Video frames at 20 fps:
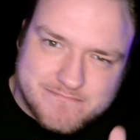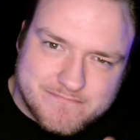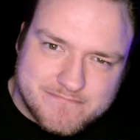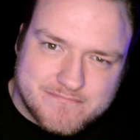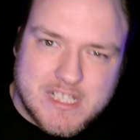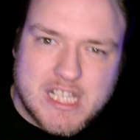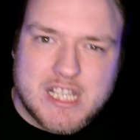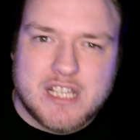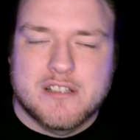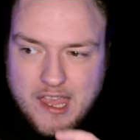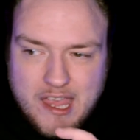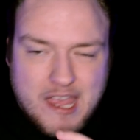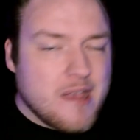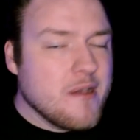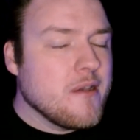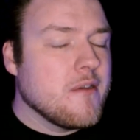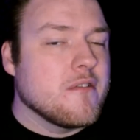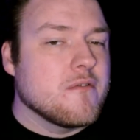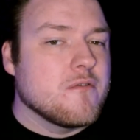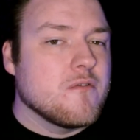nah,
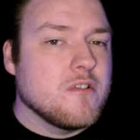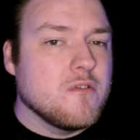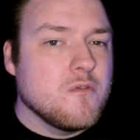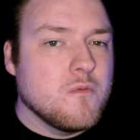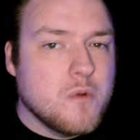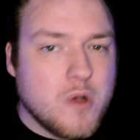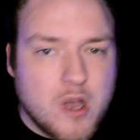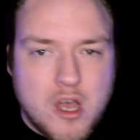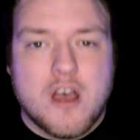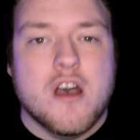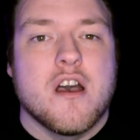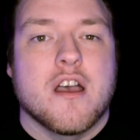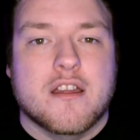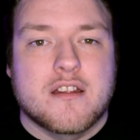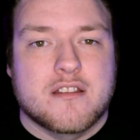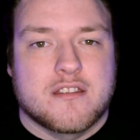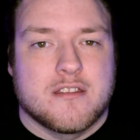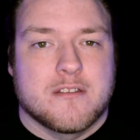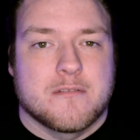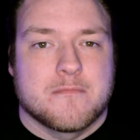it
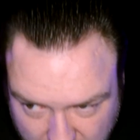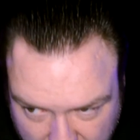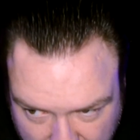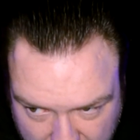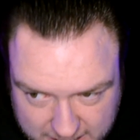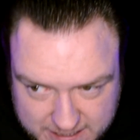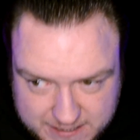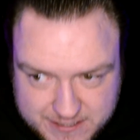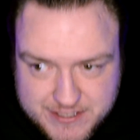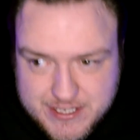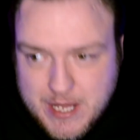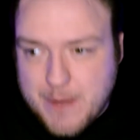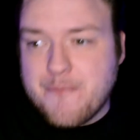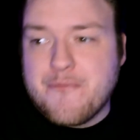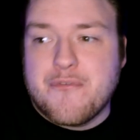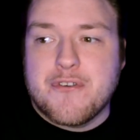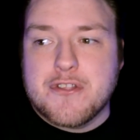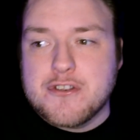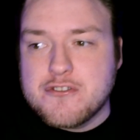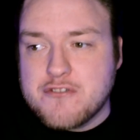worked. Except
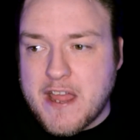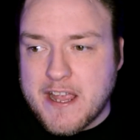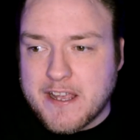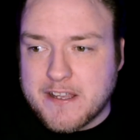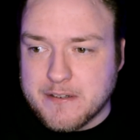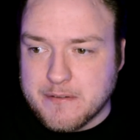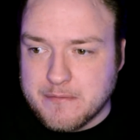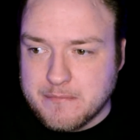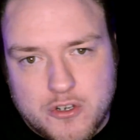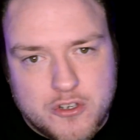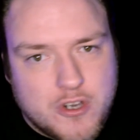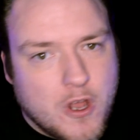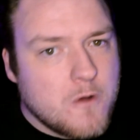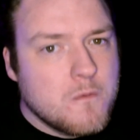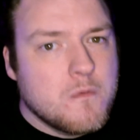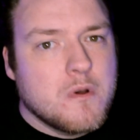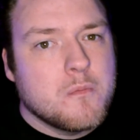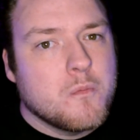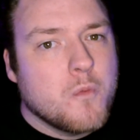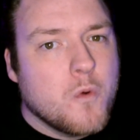for the dragon. No
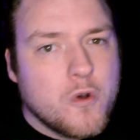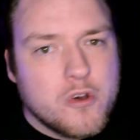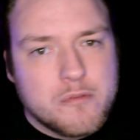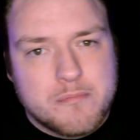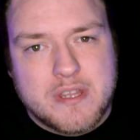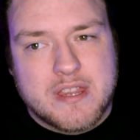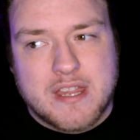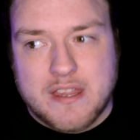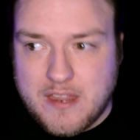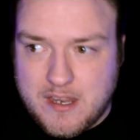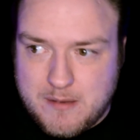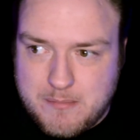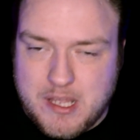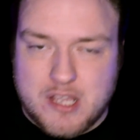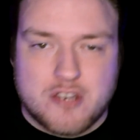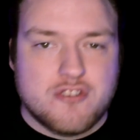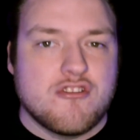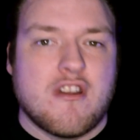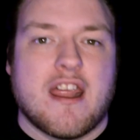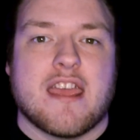one warned me that there'd be
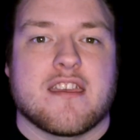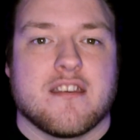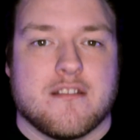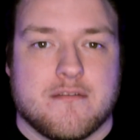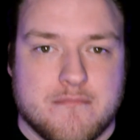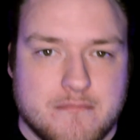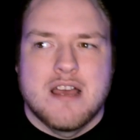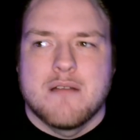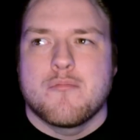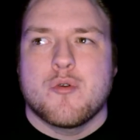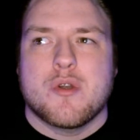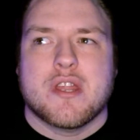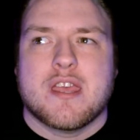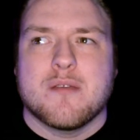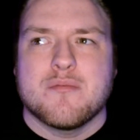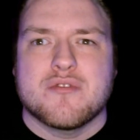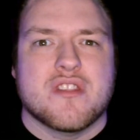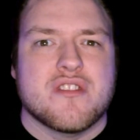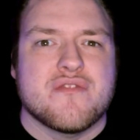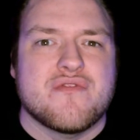a dragon. But when it
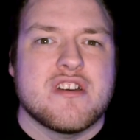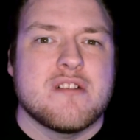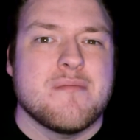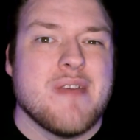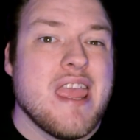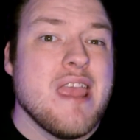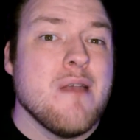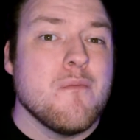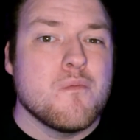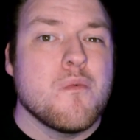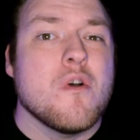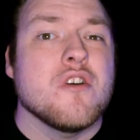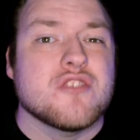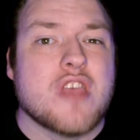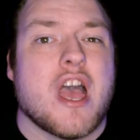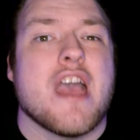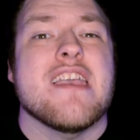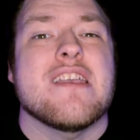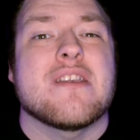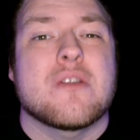comes to the film, it was
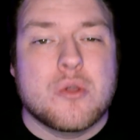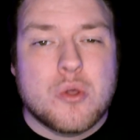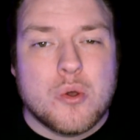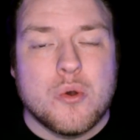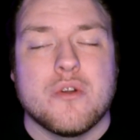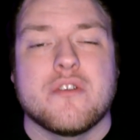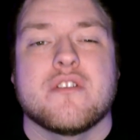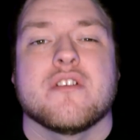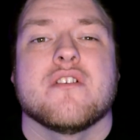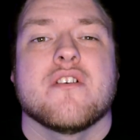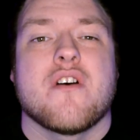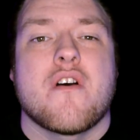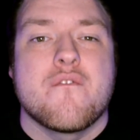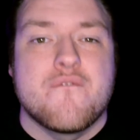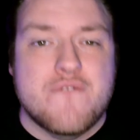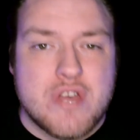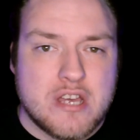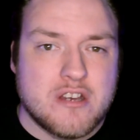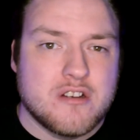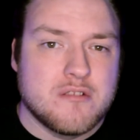a good
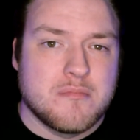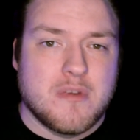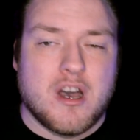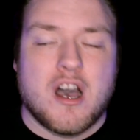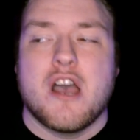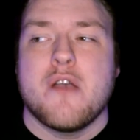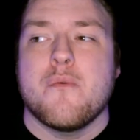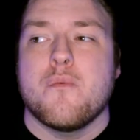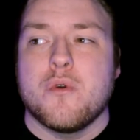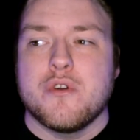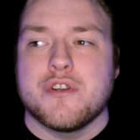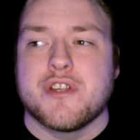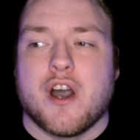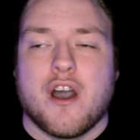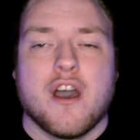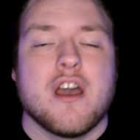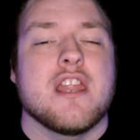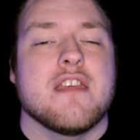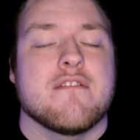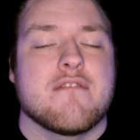film. I would
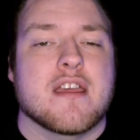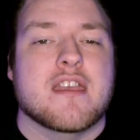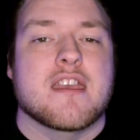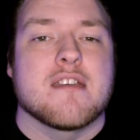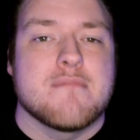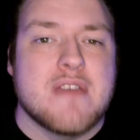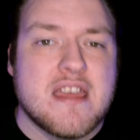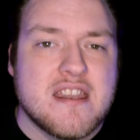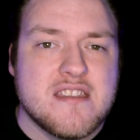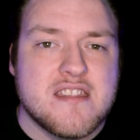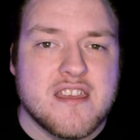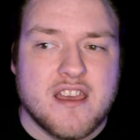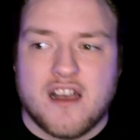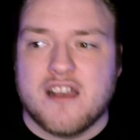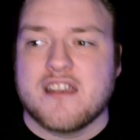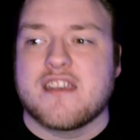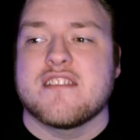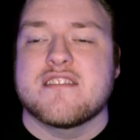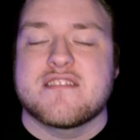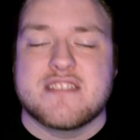highly recommend it. I
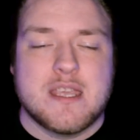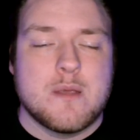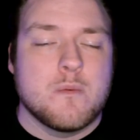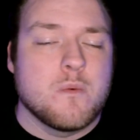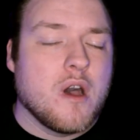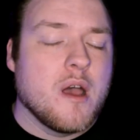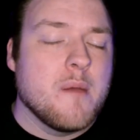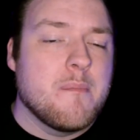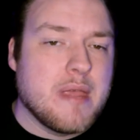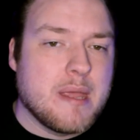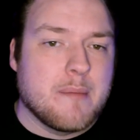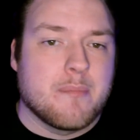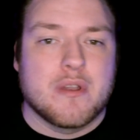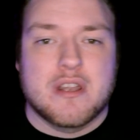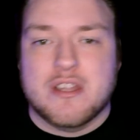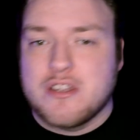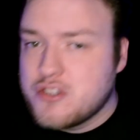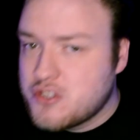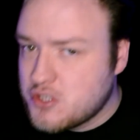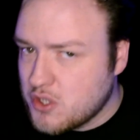can see why people
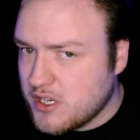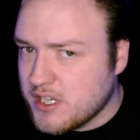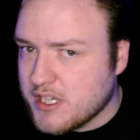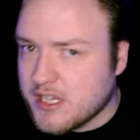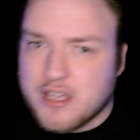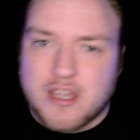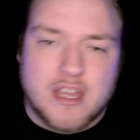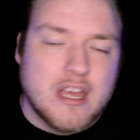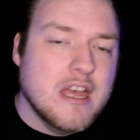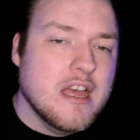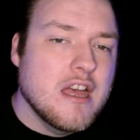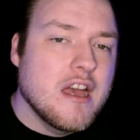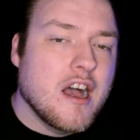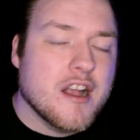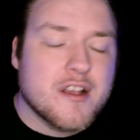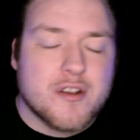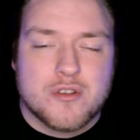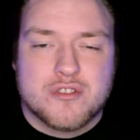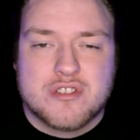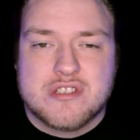enjoy it. I
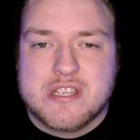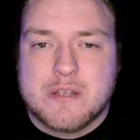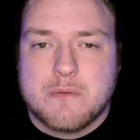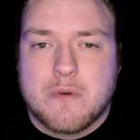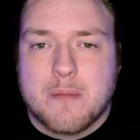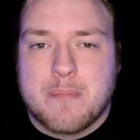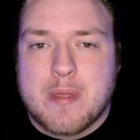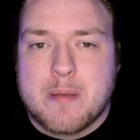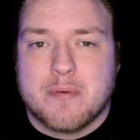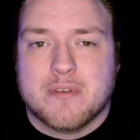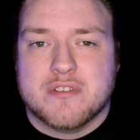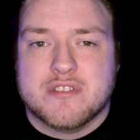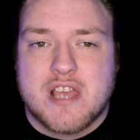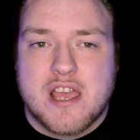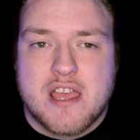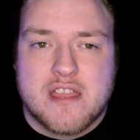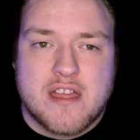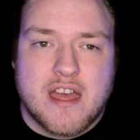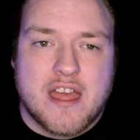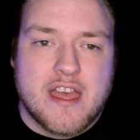can also see why people
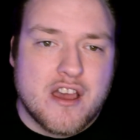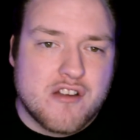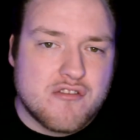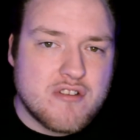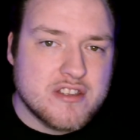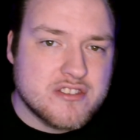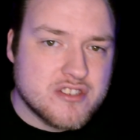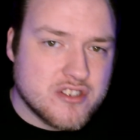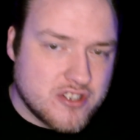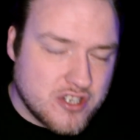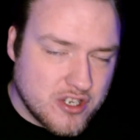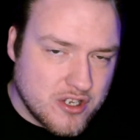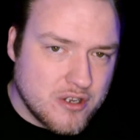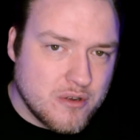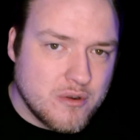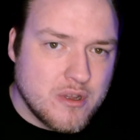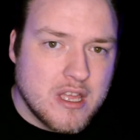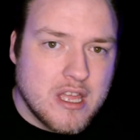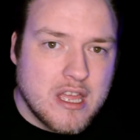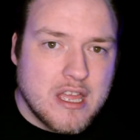say that Hellraiser
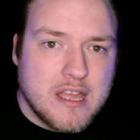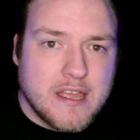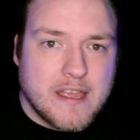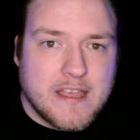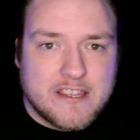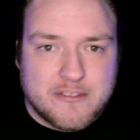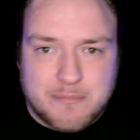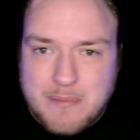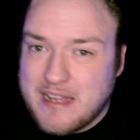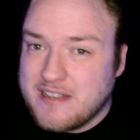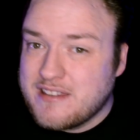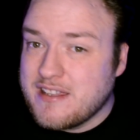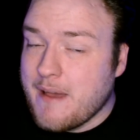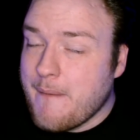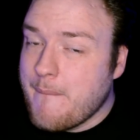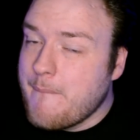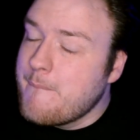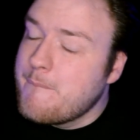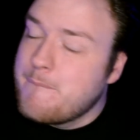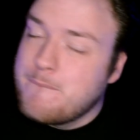2 is better.
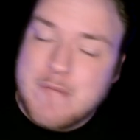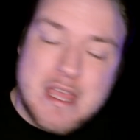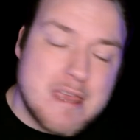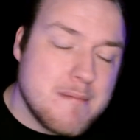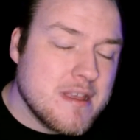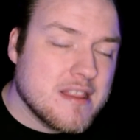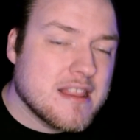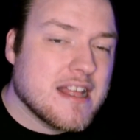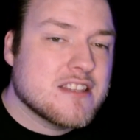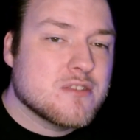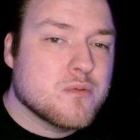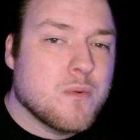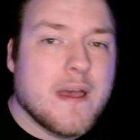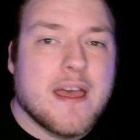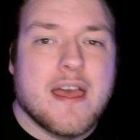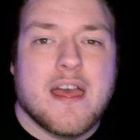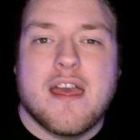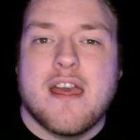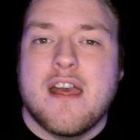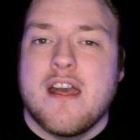Maybe that's
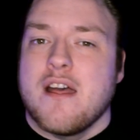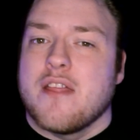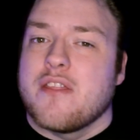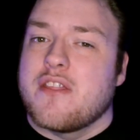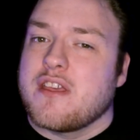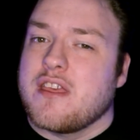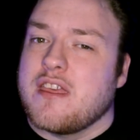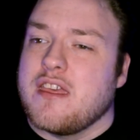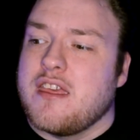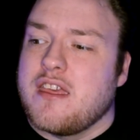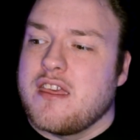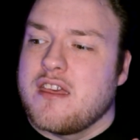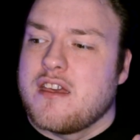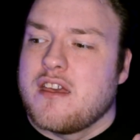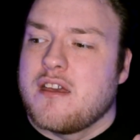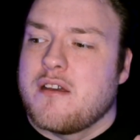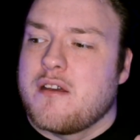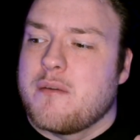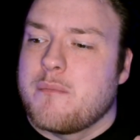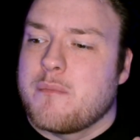where the
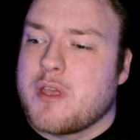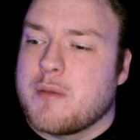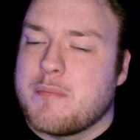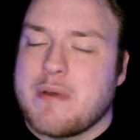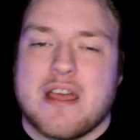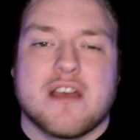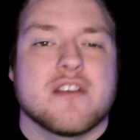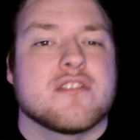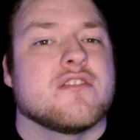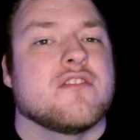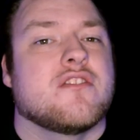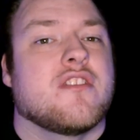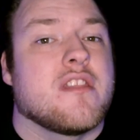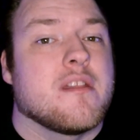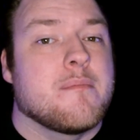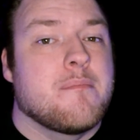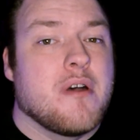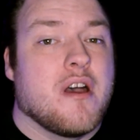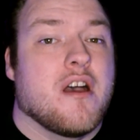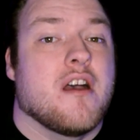comparison to The
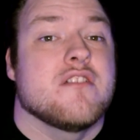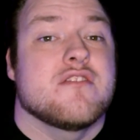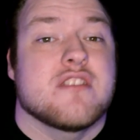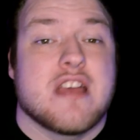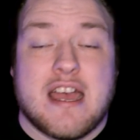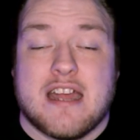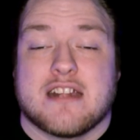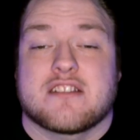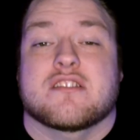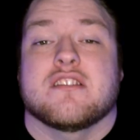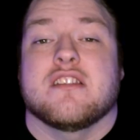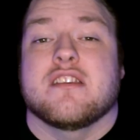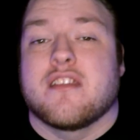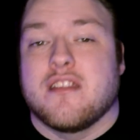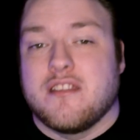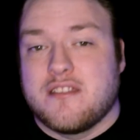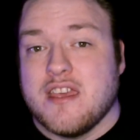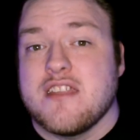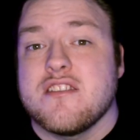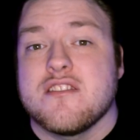Purge actually
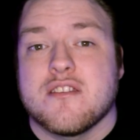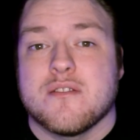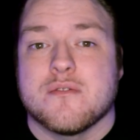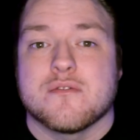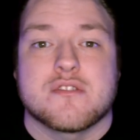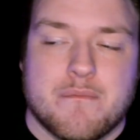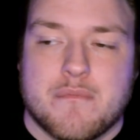continues.